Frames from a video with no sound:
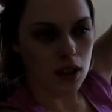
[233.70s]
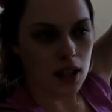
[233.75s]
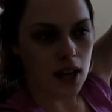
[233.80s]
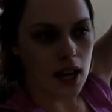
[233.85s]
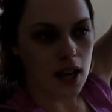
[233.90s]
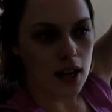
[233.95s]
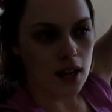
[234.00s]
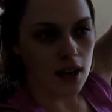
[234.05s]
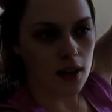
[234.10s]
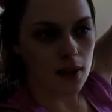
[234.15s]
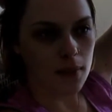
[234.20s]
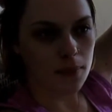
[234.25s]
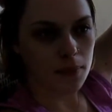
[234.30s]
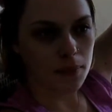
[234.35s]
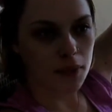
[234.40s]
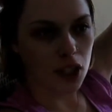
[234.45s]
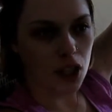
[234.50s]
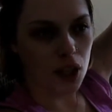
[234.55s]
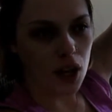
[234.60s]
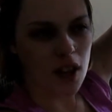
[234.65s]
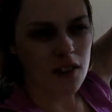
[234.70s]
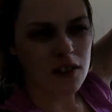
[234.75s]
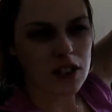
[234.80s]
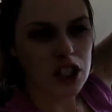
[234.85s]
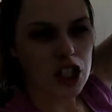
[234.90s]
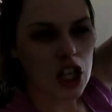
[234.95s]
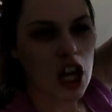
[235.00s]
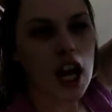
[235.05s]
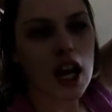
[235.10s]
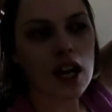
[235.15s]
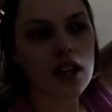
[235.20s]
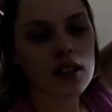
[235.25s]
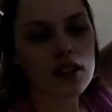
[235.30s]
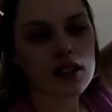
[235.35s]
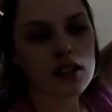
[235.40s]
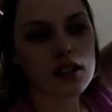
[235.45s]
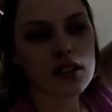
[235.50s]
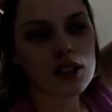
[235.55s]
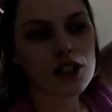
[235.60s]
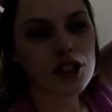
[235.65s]
and you know, have a chat
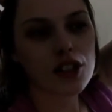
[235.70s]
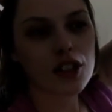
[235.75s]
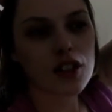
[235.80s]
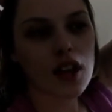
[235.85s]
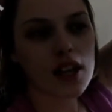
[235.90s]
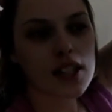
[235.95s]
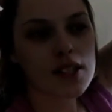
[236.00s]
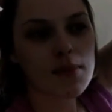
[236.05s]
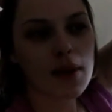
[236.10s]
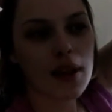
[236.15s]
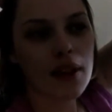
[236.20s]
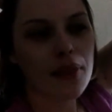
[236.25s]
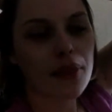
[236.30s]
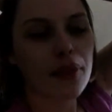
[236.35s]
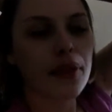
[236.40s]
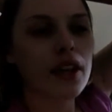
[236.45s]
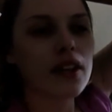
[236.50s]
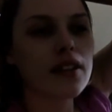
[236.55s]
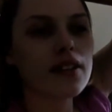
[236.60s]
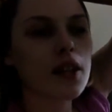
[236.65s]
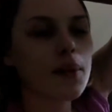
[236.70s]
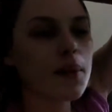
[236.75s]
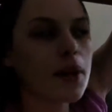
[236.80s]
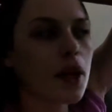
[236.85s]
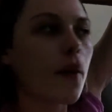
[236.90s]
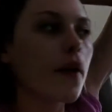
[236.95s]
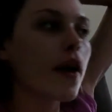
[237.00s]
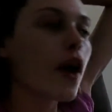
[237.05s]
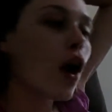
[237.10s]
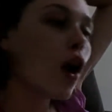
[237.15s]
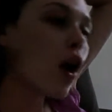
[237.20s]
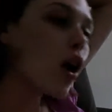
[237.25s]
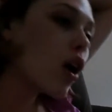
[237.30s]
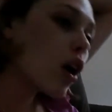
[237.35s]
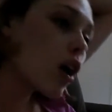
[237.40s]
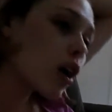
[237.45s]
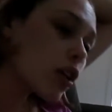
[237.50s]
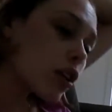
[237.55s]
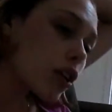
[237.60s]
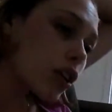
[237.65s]
to you guys about things that have been going
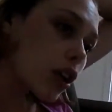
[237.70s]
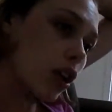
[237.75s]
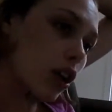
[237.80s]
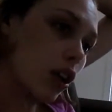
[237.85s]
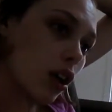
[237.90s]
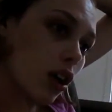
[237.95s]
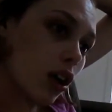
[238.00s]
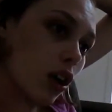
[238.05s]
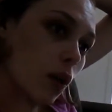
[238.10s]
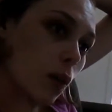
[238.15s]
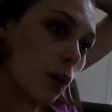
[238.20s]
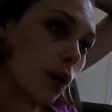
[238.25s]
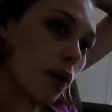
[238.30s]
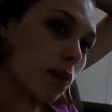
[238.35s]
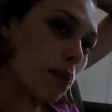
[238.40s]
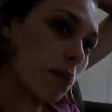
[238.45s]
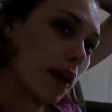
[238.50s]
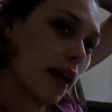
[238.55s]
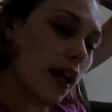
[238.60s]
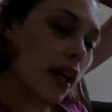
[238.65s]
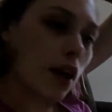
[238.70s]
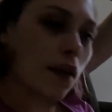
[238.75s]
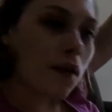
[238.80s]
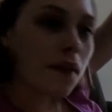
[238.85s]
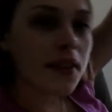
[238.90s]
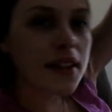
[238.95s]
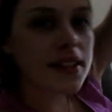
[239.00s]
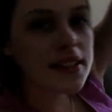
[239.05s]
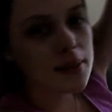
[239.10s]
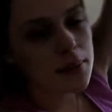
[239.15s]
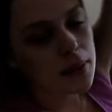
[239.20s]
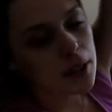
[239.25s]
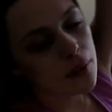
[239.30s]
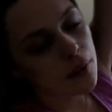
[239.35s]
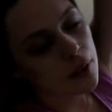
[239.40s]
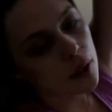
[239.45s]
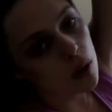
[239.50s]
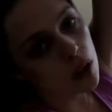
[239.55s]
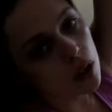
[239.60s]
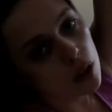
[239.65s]
on with me or things that have been
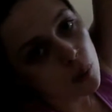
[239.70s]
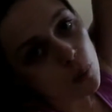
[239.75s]
going on in the